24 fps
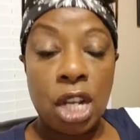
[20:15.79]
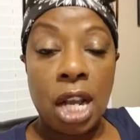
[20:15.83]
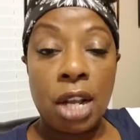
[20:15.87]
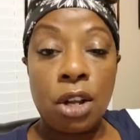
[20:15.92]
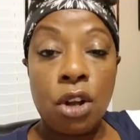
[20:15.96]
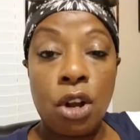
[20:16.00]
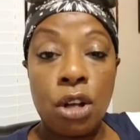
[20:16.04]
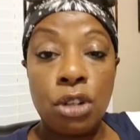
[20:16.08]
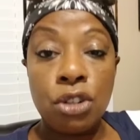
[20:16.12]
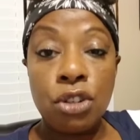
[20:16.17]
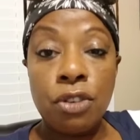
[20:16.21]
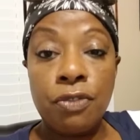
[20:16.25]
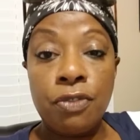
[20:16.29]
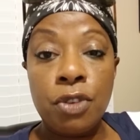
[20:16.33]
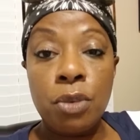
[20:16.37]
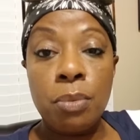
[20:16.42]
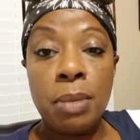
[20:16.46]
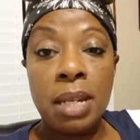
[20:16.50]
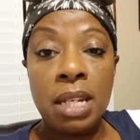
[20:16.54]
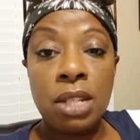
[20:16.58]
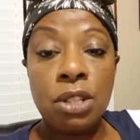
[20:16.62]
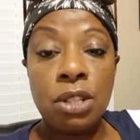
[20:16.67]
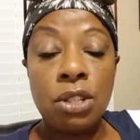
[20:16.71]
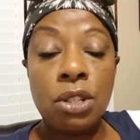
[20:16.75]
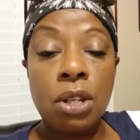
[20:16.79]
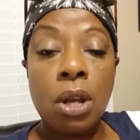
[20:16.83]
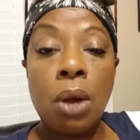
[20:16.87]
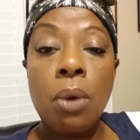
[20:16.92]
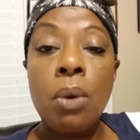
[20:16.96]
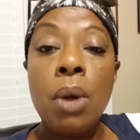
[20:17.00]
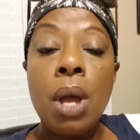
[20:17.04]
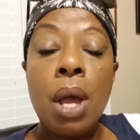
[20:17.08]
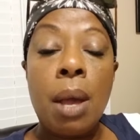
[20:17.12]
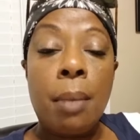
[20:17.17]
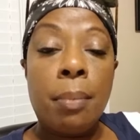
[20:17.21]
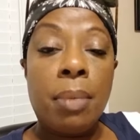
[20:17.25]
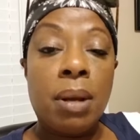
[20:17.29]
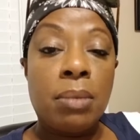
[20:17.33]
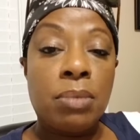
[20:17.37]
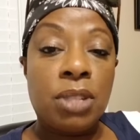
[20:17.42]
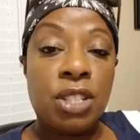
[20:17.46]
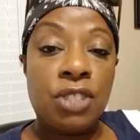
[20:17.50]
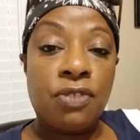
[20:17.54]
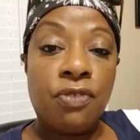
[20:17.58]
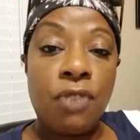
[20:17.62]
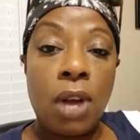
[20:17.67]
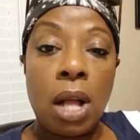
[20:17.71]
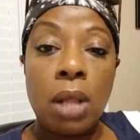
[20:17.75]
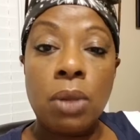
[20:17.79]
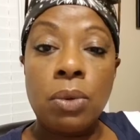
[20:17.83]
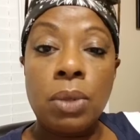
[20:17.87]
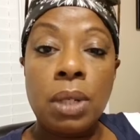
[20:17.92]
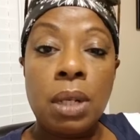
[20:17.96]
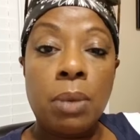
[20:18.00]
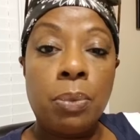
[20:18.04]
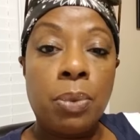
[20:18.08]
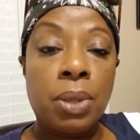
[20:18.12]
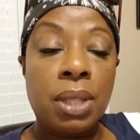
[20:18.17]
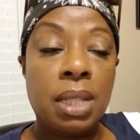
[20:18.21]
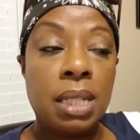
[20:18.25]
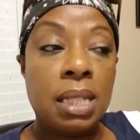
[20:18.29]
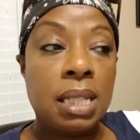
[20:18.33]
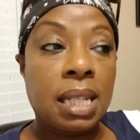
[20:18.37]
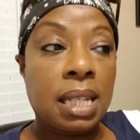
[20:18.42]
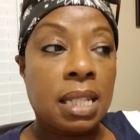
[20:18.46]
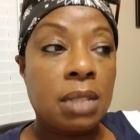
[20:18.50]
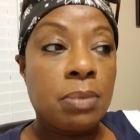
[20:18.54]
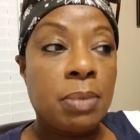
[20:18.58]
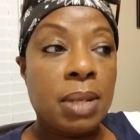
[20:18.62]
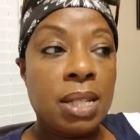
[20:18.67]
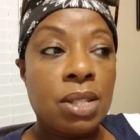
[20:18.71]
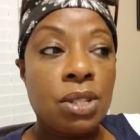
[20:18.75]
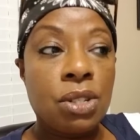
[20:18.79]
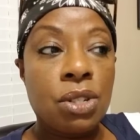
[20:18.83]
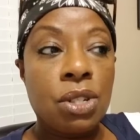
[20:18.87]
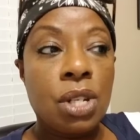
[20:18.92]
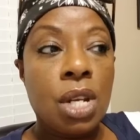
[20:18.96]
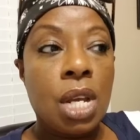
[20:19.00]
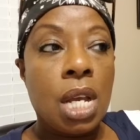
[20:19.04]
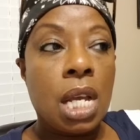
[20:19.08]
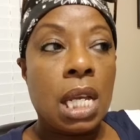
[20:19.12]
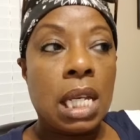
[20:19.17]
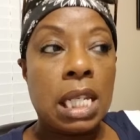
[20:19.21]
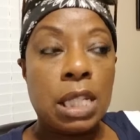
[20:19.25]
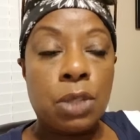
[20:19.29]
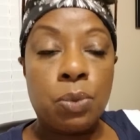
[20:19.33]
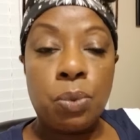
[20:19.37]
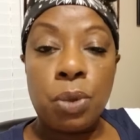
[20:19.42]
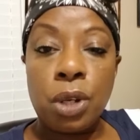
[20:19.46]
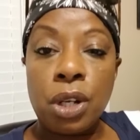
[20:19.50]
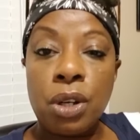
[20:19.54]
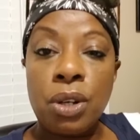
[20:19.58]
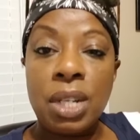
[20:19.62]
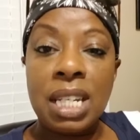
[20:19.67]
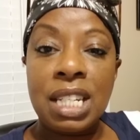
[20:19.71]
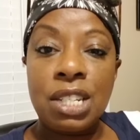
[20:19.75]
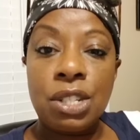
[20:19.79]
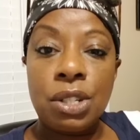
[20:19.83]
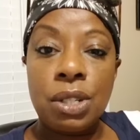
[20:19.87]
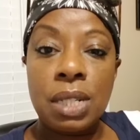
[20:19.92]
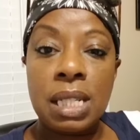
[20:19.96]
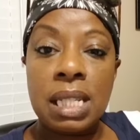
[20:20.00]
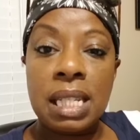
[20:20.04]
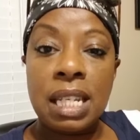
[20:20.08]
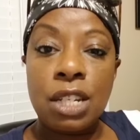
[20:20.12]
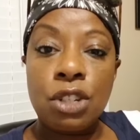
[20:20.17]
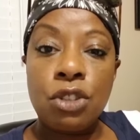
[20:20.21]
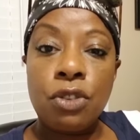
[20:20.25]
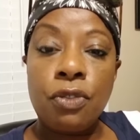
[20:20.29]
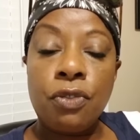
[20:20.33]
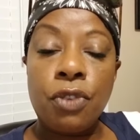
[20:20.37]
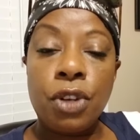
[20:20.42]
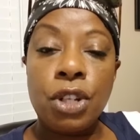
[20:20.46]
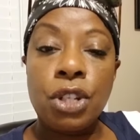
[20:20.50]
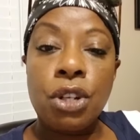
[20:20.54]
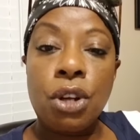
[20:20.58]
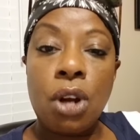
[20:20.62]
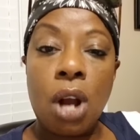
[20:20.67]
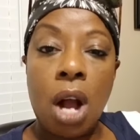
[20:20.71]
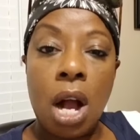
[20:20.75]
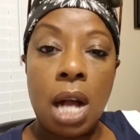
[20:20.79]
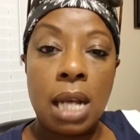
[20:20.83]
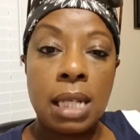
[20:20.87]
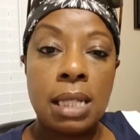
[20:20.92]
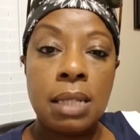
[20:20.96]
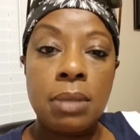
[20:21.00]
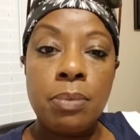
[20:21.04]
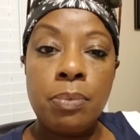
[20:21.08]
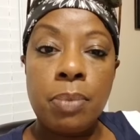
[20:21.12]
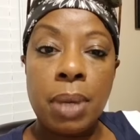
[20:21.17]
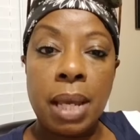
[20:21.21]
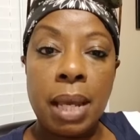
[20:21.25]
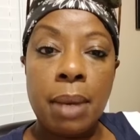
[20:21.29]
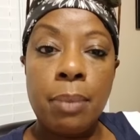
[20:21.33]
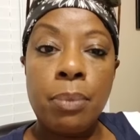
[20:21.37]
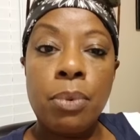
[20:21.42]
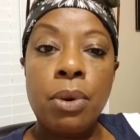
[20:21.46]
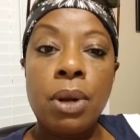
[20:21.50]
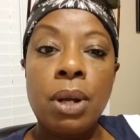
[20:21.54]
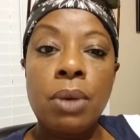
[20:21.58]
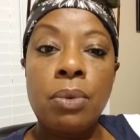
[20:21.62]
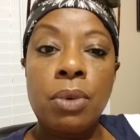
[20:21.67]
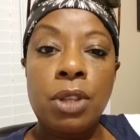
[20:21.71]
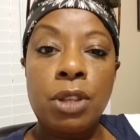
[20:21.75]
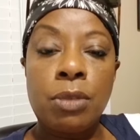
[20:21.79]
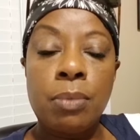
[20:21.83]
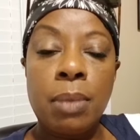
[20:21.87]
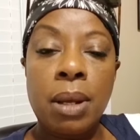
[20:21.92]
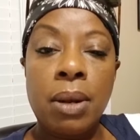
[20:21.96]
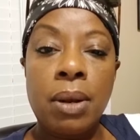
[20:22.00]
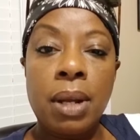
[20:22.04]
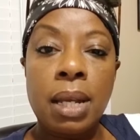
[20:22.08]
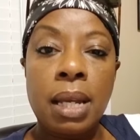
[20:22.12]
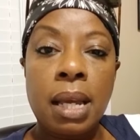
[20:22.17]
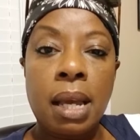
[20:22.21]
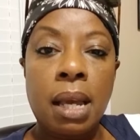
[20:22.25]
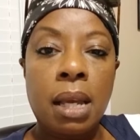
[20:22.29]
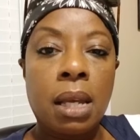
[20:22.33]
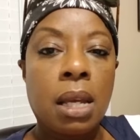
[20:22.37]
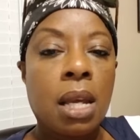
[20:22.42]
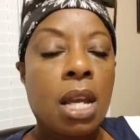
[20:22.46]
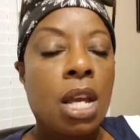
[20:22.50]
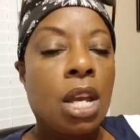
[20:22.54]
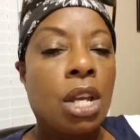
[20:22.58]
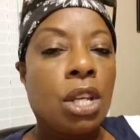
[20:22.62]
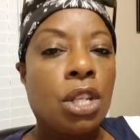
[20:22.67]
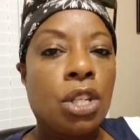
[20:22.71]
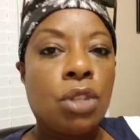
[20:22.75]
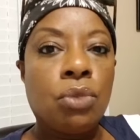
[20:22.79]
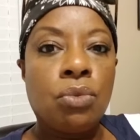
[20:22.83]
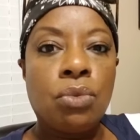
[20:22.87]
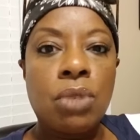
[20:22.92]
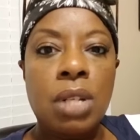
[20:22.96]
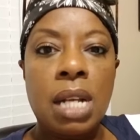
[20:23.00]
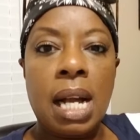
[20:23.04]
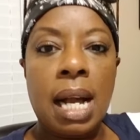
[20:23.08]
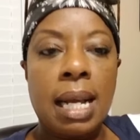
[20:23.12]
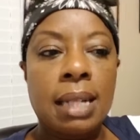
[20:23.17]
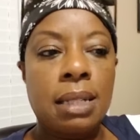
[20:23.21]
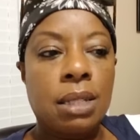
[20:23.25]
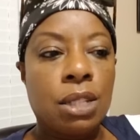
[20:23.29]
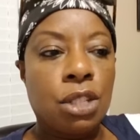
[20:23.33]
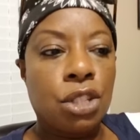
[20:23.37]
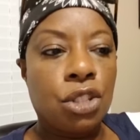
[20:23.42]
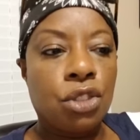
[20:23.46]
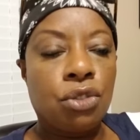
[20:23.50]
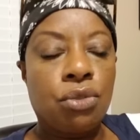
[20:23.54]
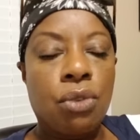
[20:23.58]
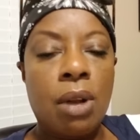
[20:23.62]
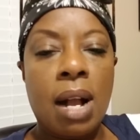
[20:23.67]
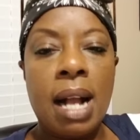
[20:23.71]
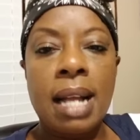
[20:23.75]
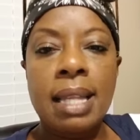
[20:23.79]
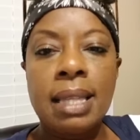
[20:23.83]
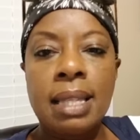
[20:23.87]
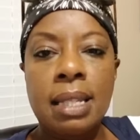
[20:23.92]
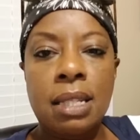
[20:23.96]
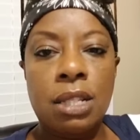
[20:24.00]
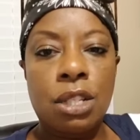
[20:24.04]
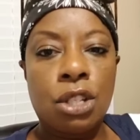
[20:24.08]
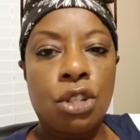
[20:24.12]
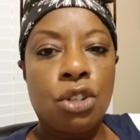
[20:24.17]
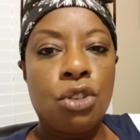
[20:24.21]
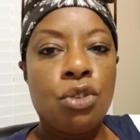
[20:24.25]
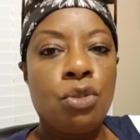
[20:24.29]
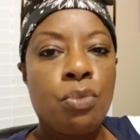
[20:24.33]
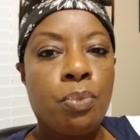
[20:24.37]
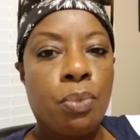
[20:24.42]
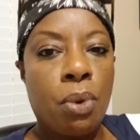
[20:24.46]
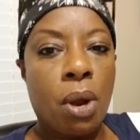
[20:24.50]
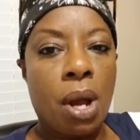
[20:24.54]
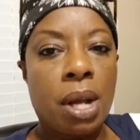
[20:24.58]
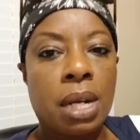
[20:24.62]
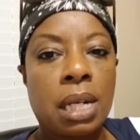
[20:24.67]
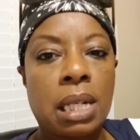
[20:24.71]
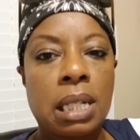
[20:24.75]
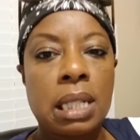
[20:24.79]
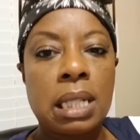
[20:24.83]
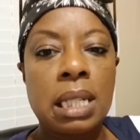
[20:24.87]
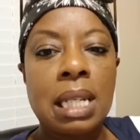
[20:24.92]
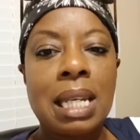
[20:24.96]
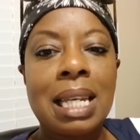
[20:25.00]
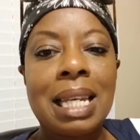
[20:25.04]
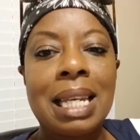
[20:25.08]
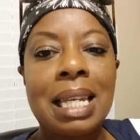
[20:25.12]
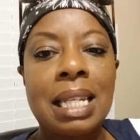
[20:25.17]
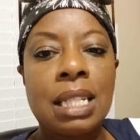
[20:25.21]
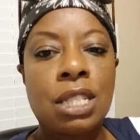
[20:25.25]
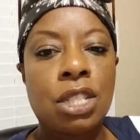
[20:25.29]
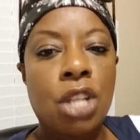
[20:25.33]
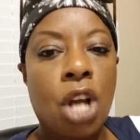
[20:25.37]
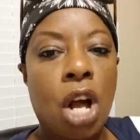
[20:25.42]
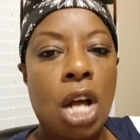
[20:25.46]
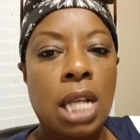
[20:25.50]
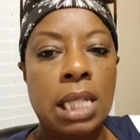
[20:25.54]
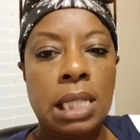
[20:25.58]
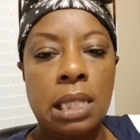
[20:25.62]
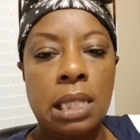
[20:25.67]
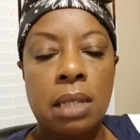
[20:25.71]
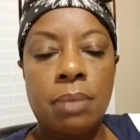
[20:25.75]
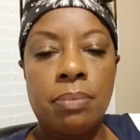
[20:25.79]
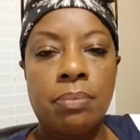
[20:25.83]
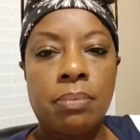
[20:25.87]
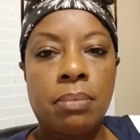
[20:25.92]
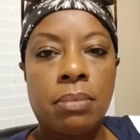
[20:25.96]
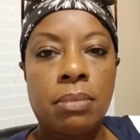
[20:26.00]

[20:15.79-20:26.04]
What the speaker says: I called you a few minutes ago, but I'm just following up with a text message because we're going to get you scheduled for your awesome pampering with Mary Kay. You got to try this new product. It's awesome.